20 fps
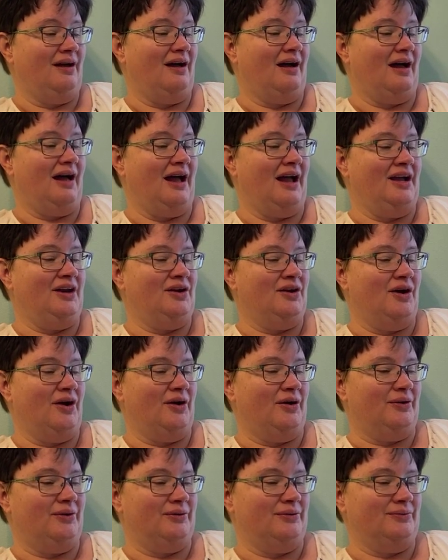I
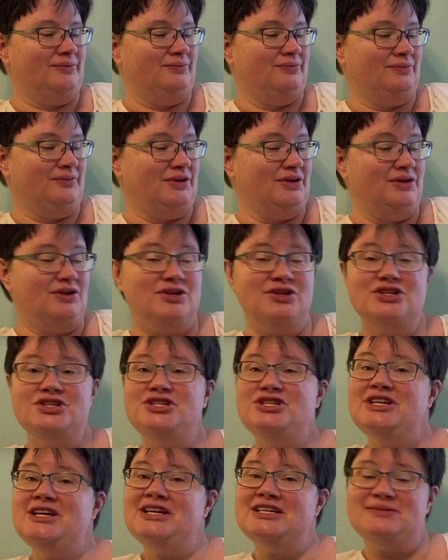know.
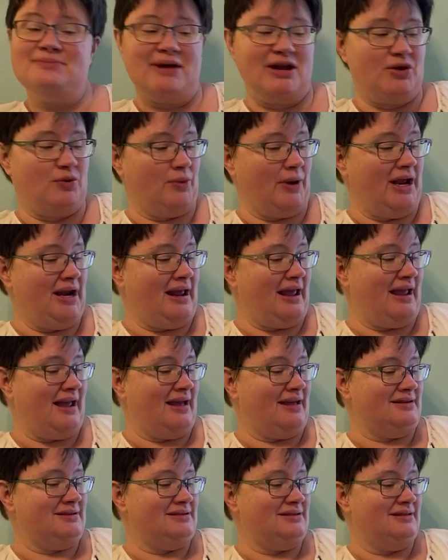She is my great
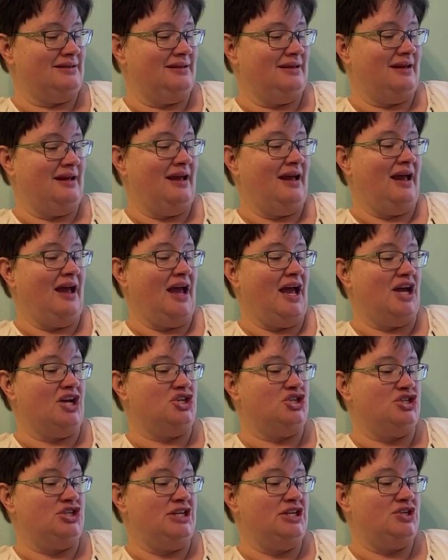aunt, and
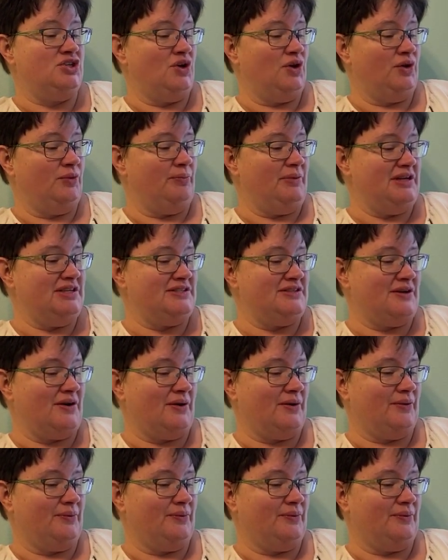she told me so.